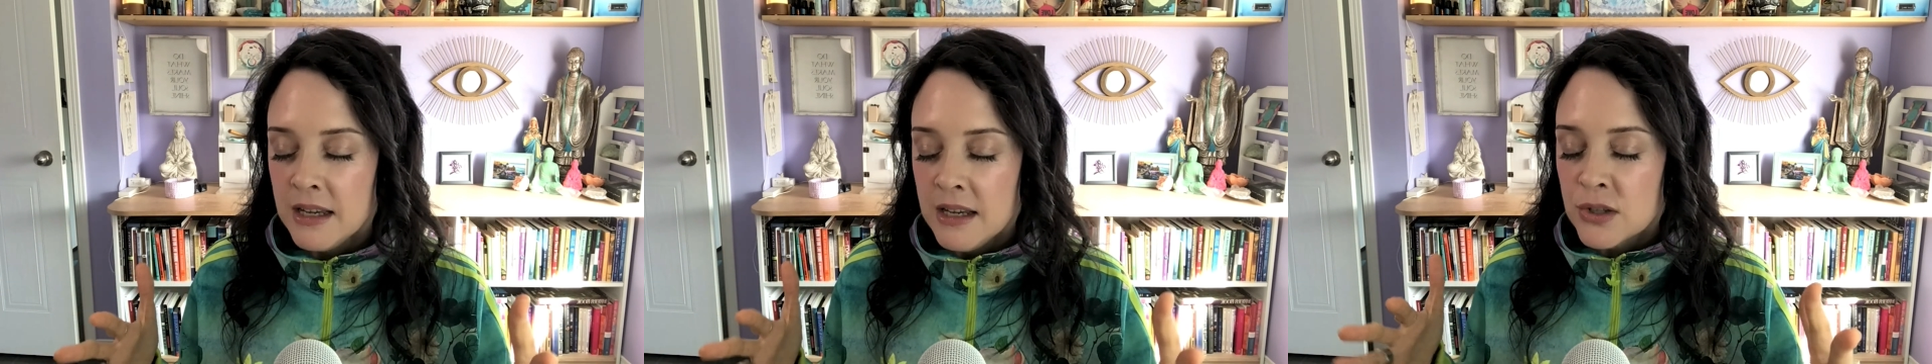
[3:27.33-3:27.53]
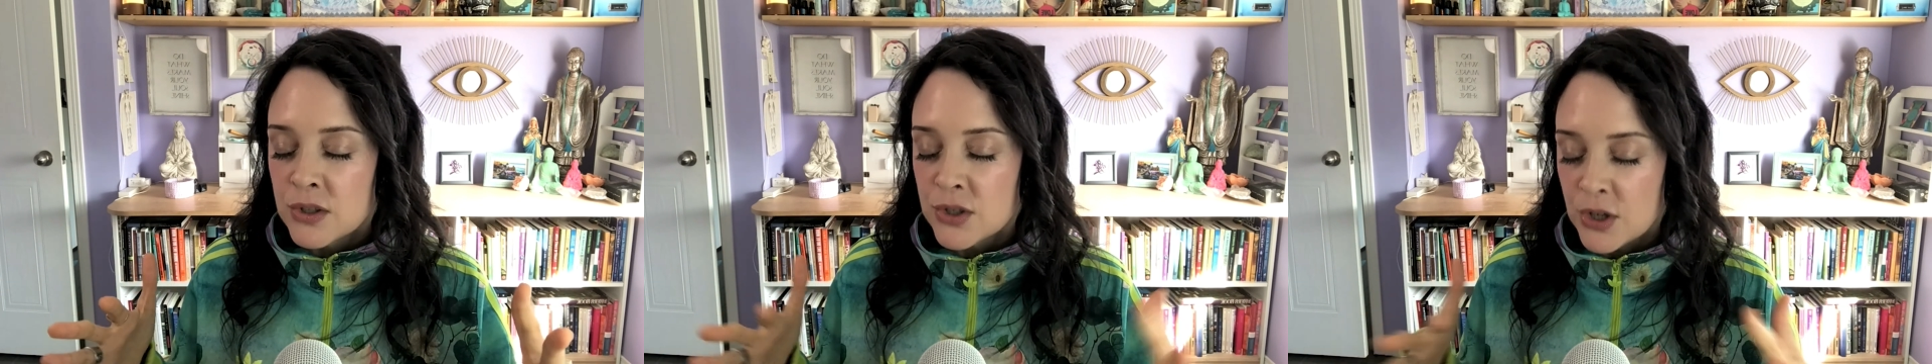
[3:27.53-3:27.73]

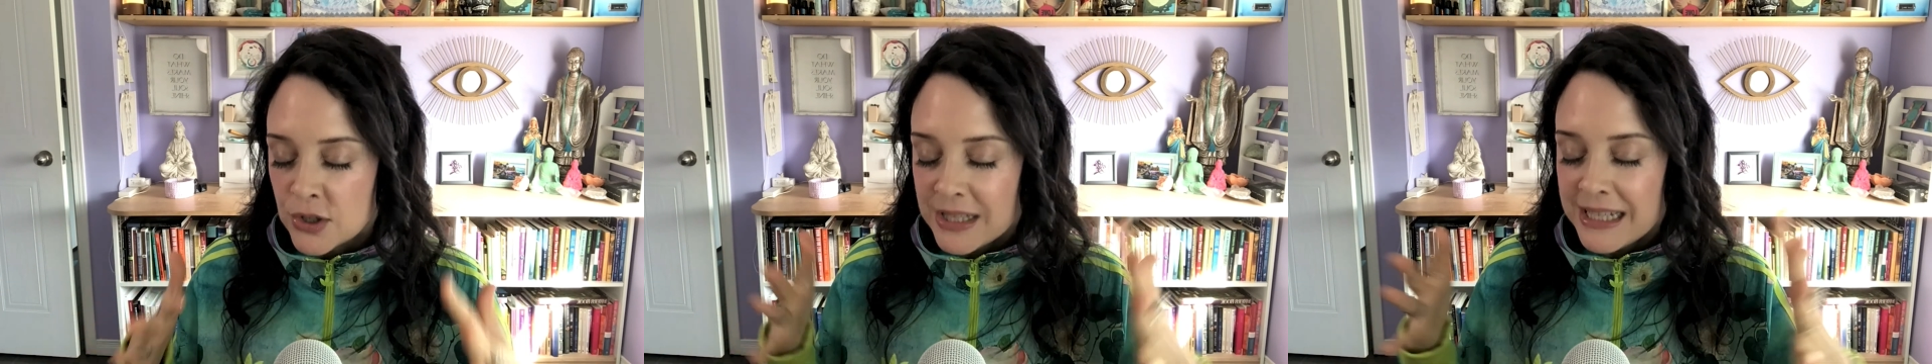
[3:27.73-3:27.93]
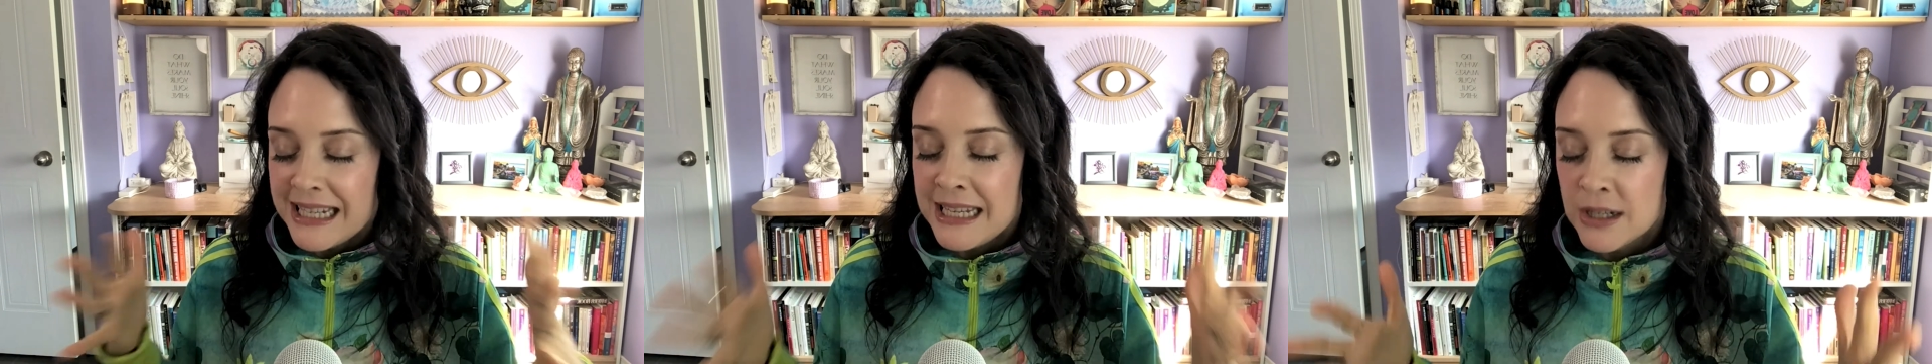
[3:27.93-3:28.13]
starts
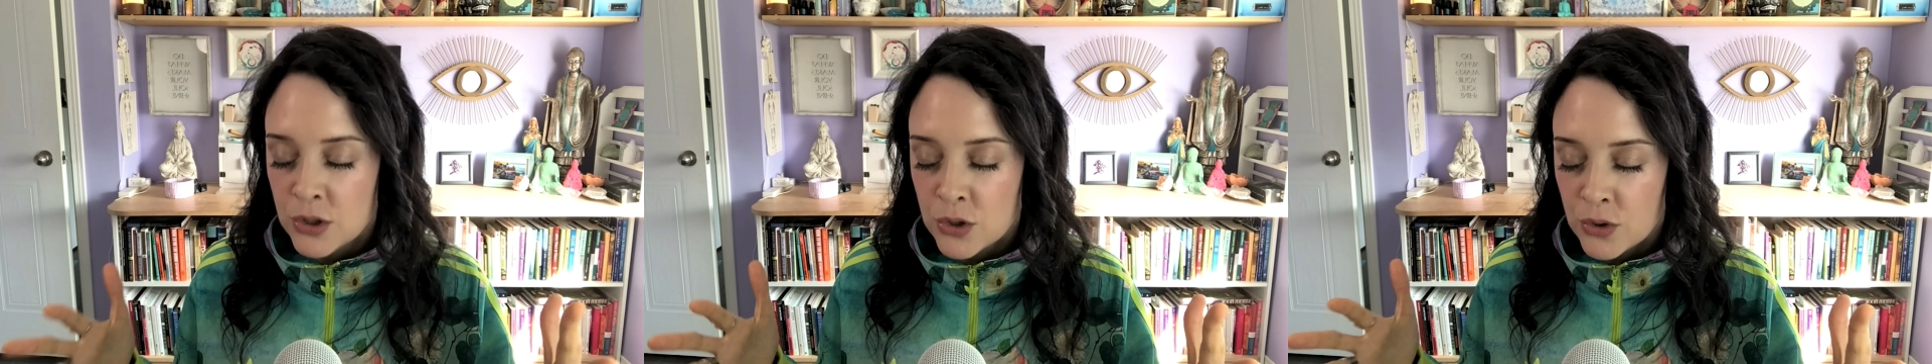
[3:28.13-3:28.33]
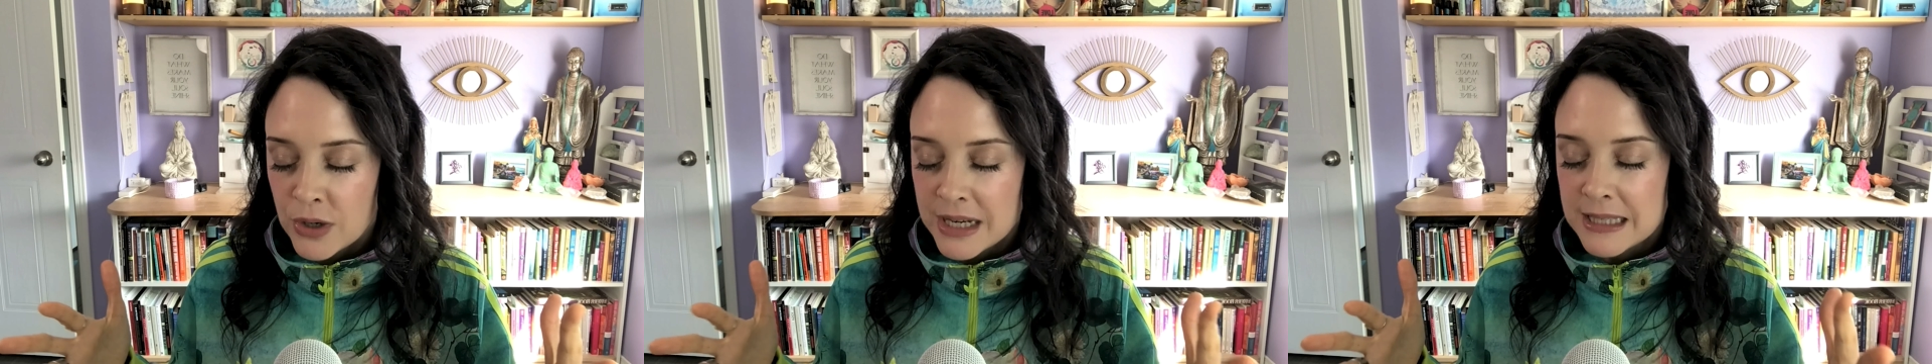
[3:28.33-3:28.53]
to
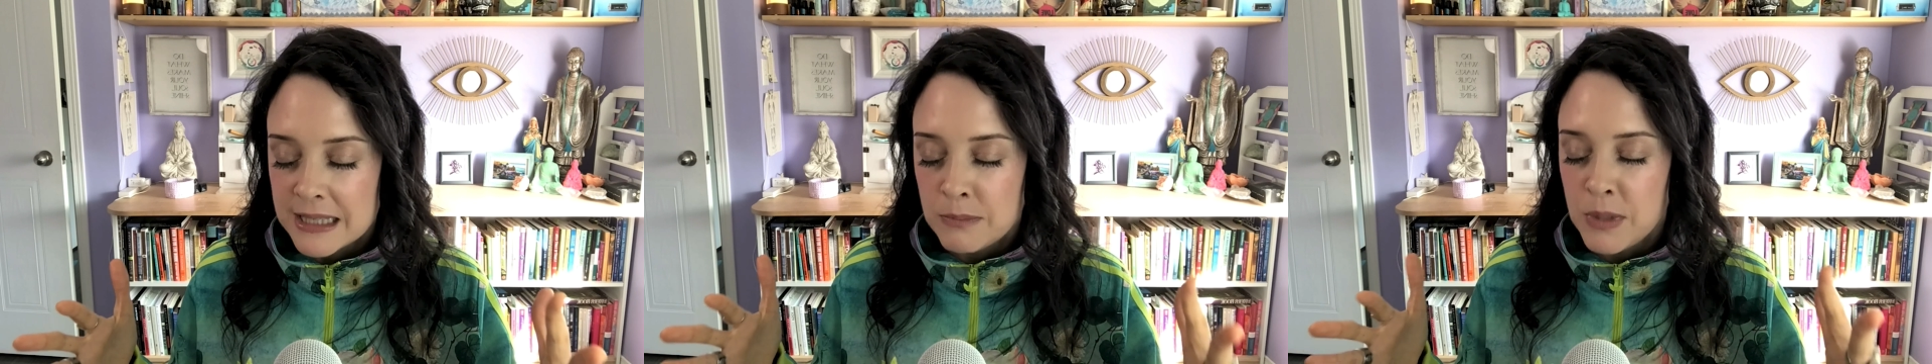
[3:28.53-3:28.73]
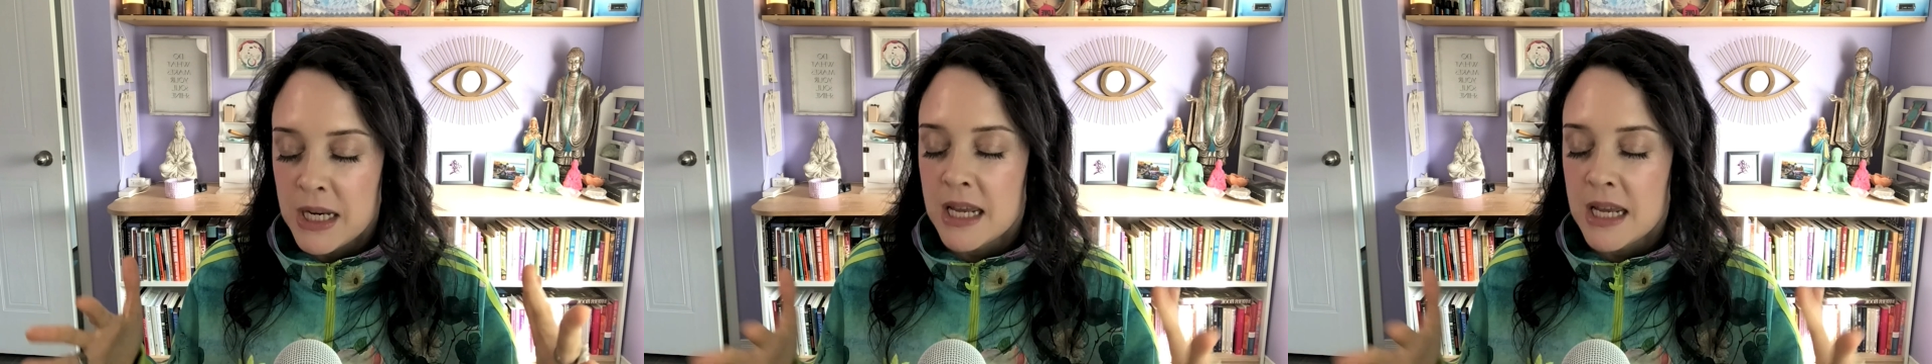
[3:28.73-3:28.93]
increase,
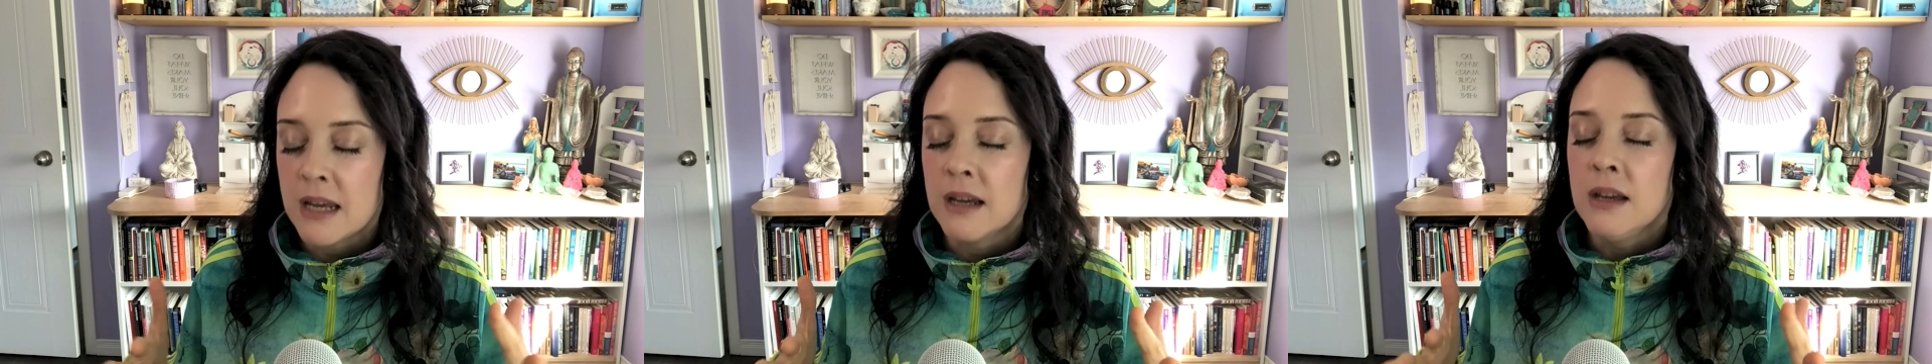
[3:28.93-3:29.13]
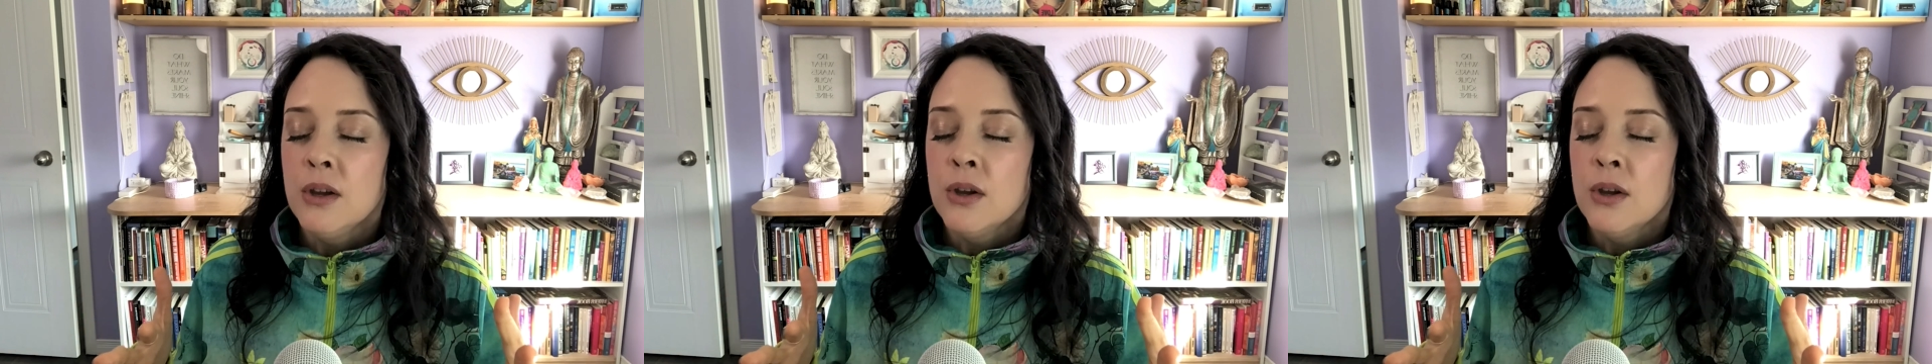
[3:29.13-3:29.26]
meaning